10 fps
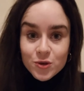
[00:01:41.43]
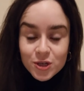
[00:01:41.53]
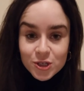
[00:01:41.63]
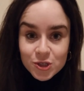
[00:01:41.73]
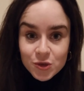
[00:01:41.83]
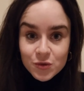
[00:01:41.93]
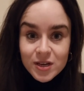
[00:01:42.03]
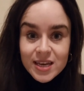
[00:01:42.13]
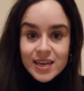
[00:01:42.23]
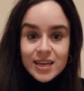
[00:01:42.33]
you can
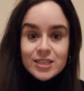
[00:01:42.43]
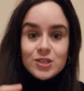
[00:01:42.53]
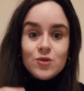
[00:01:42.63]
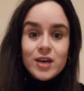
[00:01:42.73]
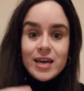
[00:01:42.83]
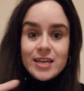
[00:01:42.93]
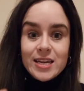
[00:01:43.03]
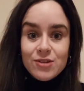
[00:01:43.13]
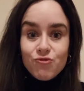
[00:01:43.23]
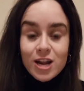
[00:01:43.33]
do is you
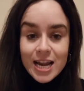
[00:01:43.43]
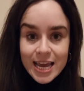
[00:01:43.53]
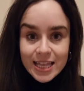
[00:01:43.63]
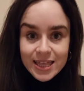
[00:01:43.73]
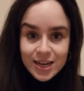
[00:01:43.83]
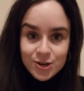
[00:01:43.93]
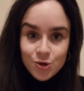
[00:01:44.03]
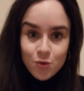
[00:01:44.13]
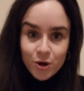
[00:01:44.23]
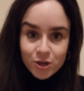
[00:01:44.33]
can relate that
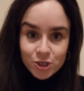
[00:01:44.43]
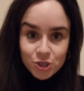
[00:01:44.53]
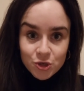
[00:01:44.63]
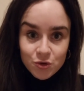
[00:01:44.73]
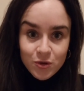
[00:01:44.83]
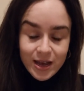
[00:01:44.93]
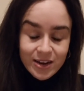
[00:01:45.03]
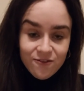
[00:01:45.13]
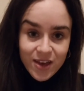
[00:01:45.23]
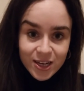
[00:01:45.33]
new word to
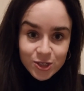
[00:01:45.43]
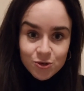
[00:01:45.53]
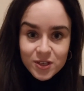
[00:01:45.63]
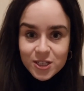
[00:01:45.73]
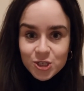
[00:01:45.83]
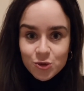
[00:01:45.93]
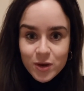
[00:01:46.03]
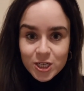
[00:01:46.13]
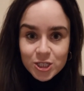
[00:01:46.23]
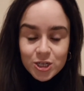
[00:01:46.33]
an event or a
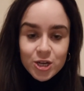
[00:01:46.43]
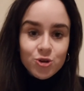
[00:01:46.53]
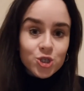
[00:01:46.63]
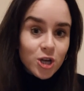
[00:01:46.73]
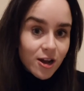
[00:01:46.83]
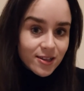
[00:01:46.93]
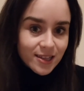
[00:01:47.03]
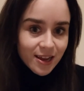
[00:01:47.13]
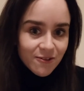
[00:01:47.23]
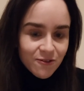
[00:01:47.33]
situation in your
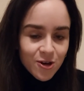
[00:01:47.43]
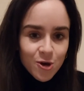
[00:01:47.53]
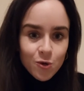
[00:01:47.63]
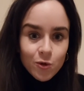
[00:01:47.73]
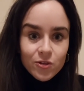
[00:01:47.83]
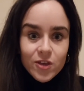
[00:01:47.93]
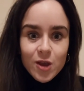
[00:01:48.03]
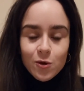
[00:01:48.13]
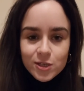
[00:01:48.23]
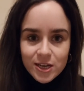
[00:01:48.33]
child's life where
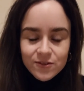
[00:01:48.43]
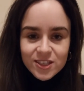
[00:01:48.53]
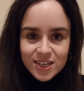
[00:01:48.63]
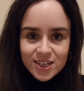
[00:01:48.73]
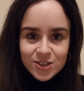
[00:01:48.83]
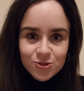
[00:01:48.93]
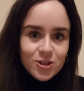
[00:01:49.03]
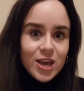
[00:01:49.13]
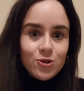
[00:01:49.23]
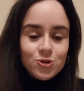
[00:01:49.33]
they were devastated or
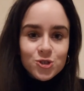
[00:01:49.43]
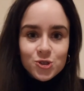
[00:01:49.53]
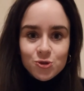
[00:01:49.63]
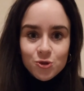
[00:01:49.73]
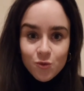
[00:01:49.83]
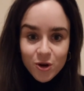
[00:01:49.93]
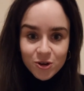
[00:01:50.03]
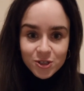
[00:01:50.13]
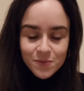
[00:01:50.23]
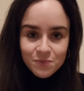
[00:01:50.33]
they understood the
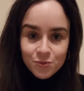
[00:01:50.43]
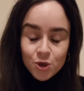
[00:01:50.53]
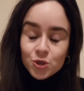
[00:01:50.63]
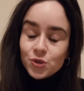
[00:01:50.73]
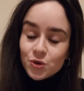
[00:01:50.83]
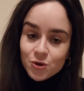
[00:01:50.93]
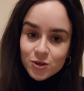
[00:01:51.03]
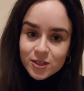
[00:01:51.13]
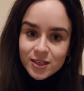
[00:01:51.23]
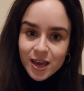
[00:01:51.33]
word. So you
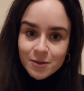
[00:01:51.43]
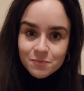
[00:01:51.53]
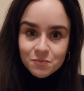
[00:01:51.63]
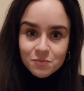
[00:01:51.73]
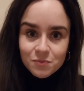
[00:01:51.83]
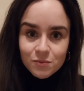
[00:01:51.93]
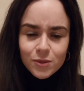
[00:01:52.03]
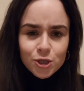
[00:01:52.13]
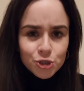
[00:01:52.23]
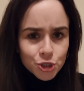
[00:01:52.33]
could say,
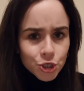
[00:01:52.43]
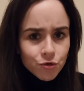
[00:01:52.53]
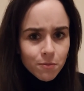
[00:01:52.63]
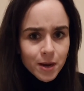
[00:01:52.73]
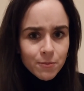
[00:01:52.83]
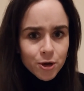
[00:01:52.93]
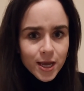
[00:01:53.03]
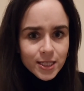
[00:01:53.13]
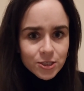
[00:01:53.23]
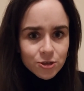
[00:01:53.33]
do you remember
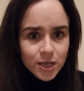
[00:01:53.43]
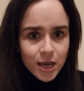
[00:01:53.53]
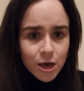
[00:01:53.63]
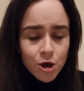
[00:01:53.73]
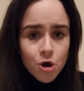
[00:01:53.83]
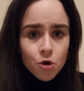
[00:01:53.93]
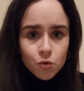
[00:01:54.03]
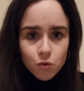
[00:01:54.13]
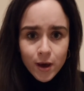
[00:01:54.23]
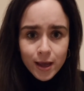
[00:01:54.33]
yesterday
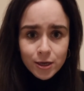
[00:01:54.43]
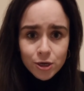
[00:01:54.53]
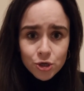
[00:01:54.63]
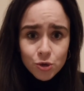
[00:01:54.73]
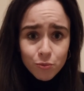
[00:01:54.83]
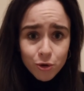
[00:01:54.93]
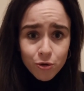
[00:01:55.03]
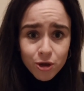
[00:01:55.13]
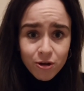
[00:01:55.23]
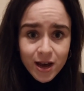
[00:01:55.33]
when you
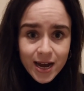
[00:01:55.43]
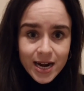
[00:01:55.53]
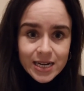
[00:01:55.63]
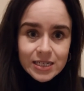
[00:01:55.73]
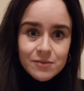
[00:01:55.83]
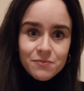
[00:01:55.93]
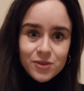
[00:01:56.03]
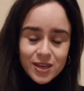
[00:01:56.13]
broke your car?